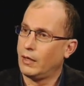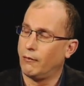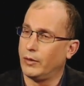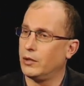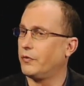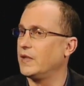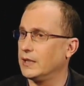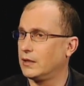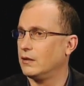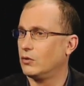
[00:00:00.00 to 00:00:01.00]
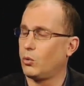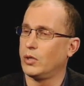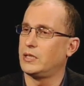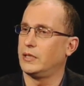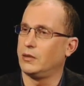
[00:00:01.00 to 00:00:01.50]
And we don't think
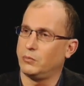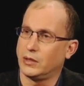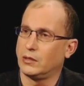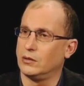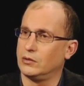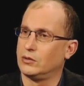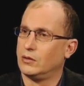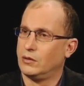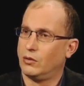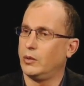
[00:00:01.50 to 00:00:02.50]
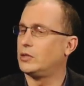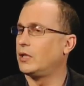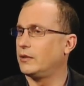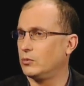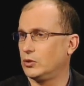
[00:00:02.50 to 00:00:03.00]
Gore did it because we
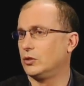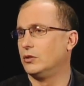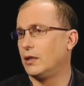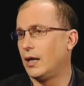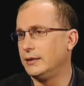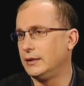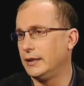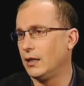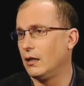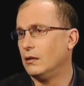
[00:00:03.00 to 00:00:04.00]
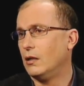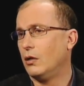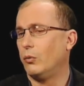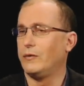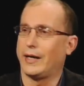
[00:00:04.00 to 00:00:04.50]
said it was a good idea.
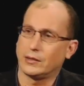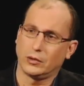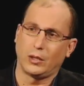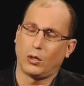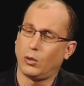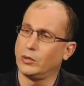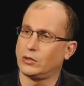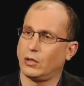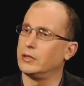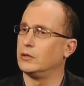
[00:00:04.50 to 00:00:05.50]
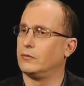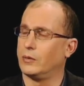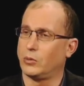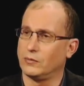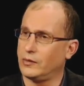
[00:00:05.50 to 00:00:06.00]
We've actually always argued
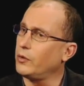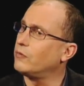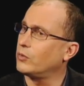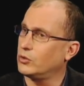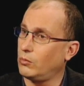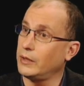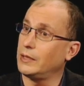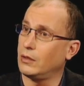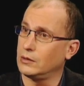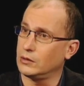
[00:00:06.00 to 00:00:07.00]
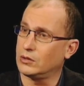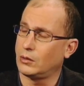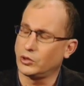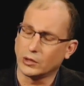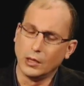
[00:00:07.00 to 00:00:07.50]
from our very first writing on this
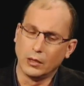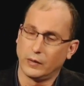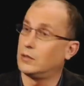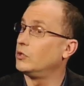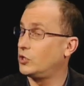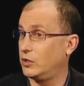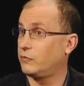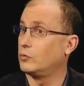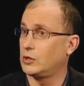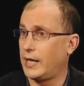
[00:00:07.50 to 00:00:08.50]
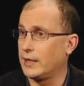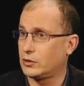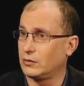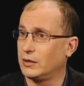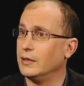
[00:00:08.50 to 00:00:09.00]
subject that this shift was
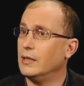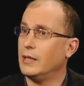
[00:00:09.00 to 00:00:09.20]
actually